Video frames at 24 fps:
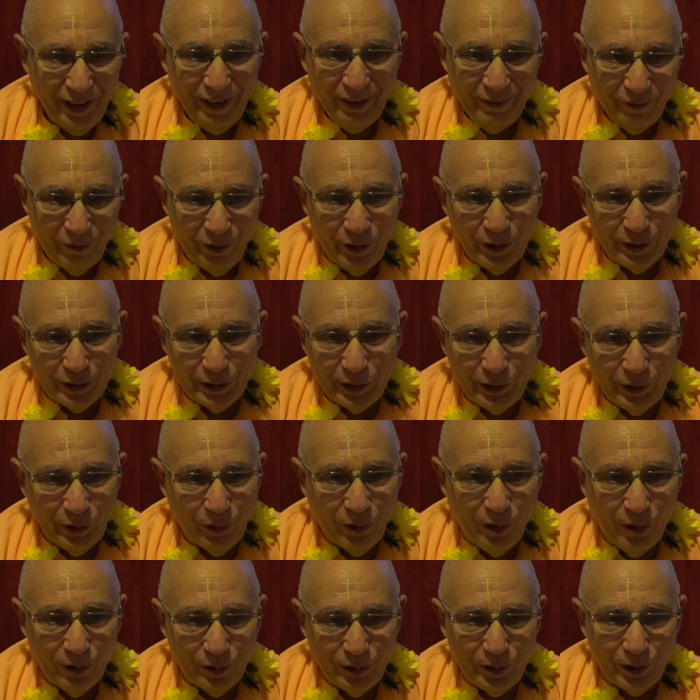first you
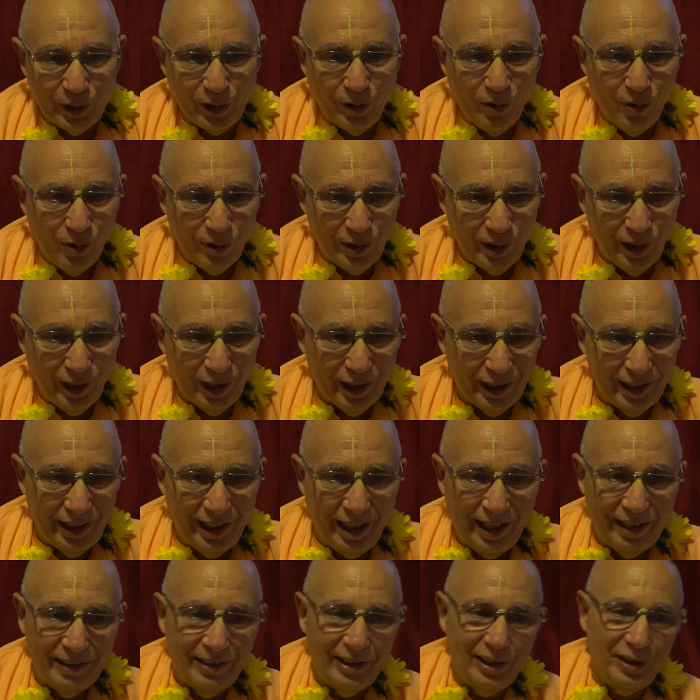go to Kolkata
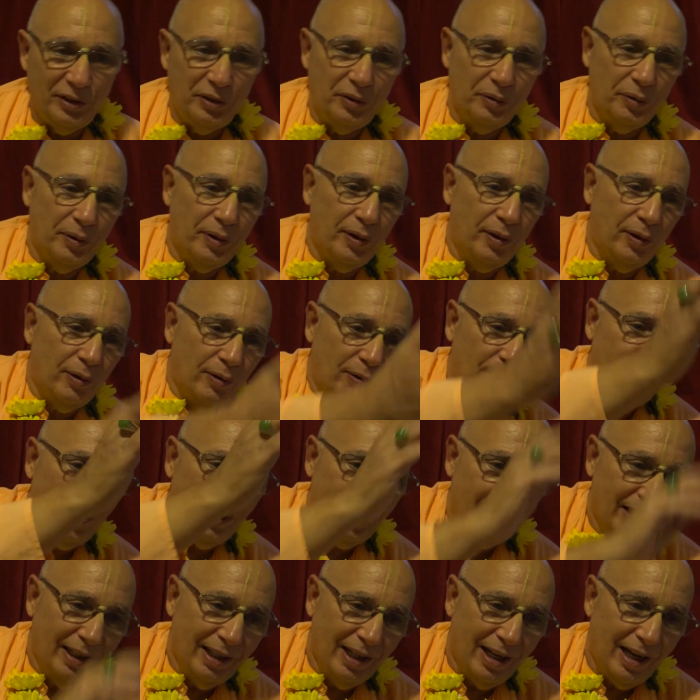and then you go
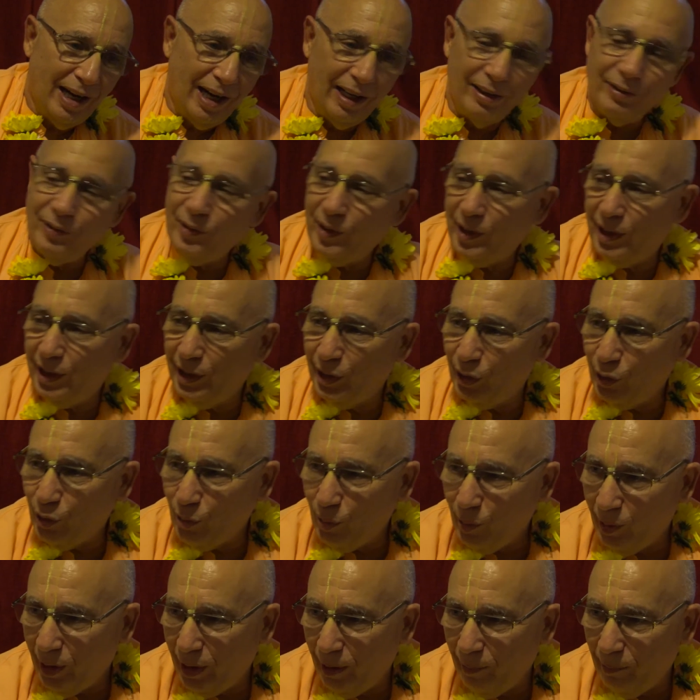
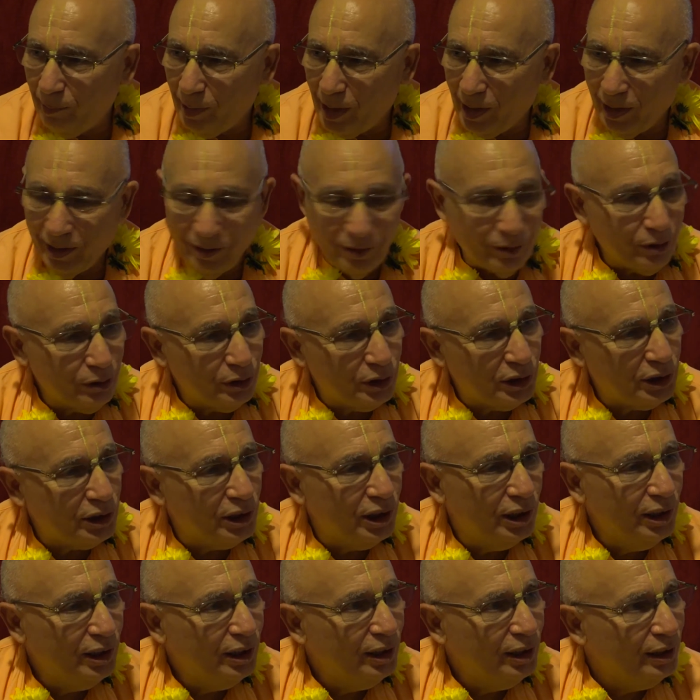120 miles,
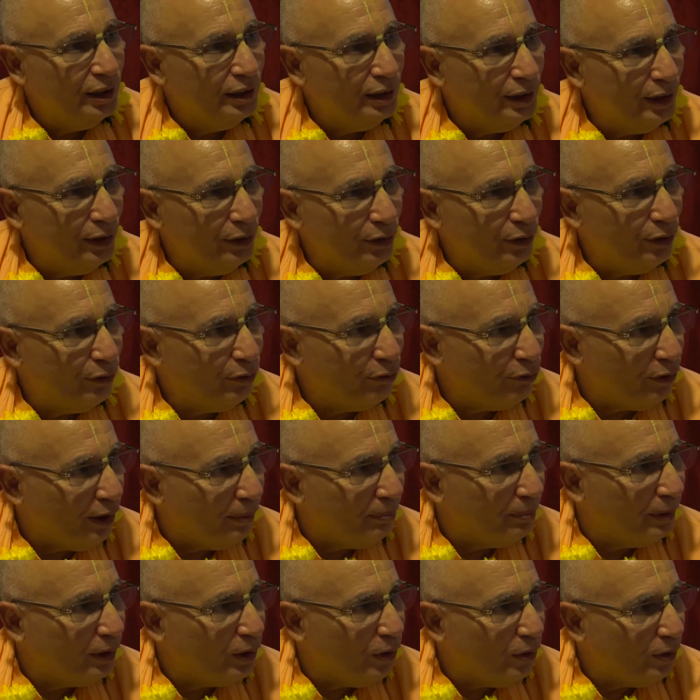you know,
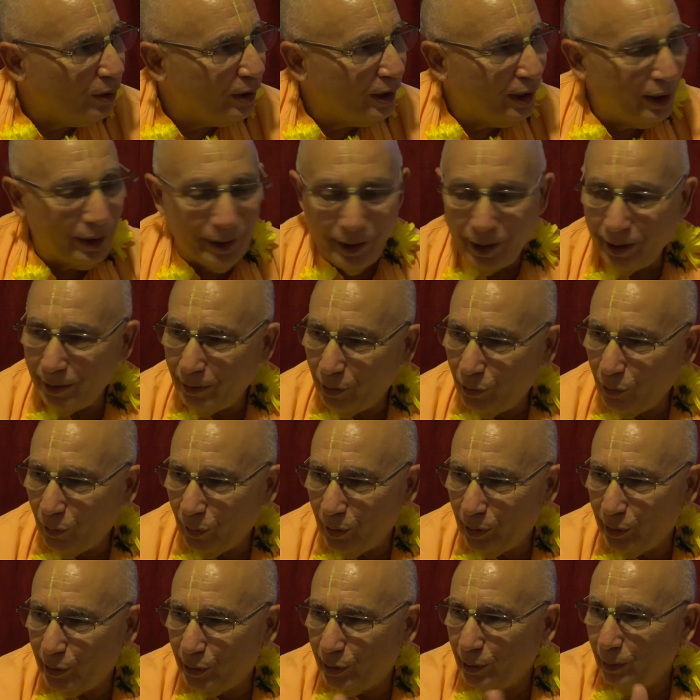from Kolkata
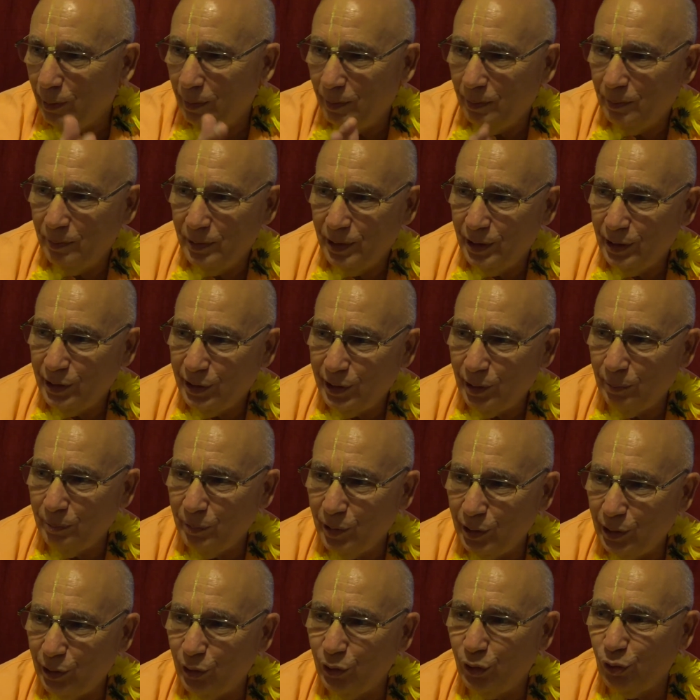towards
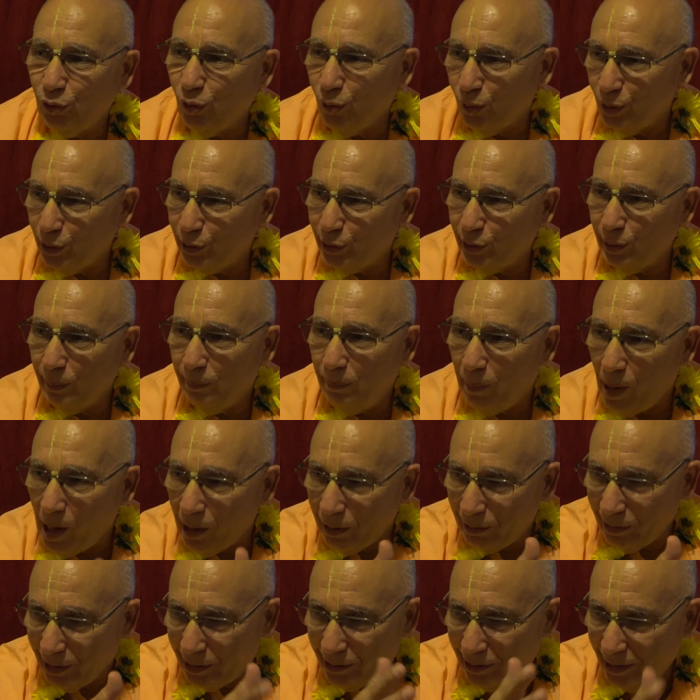the
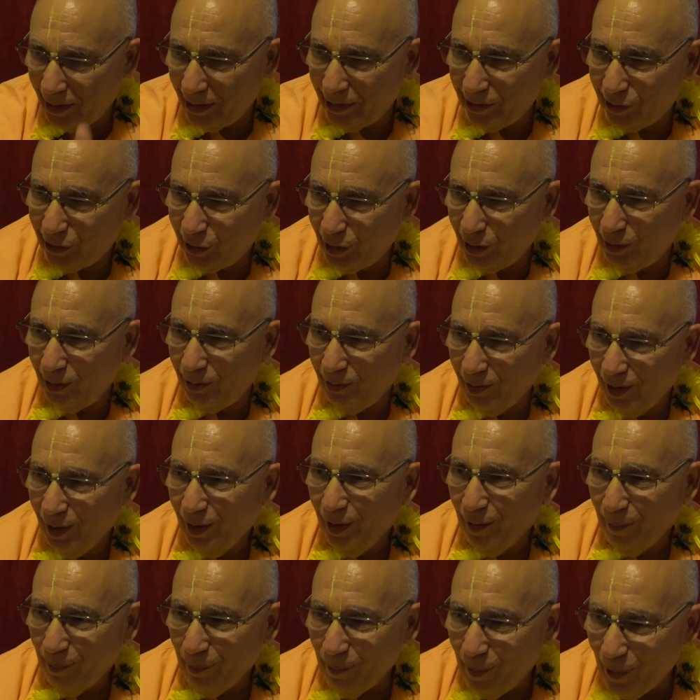Bangladeshi
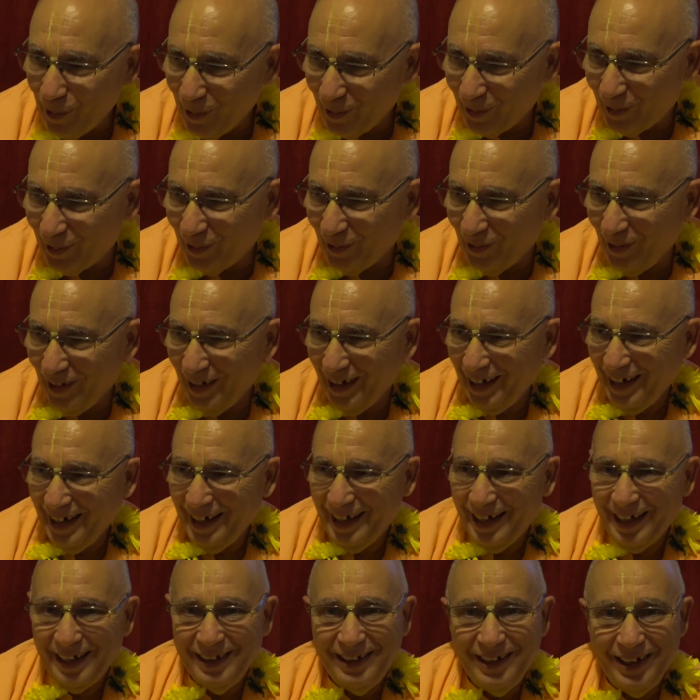border.
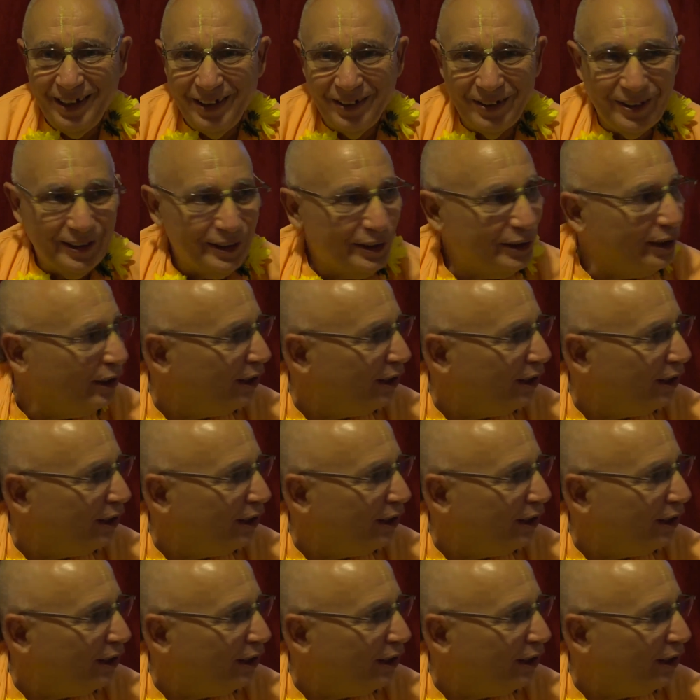And there is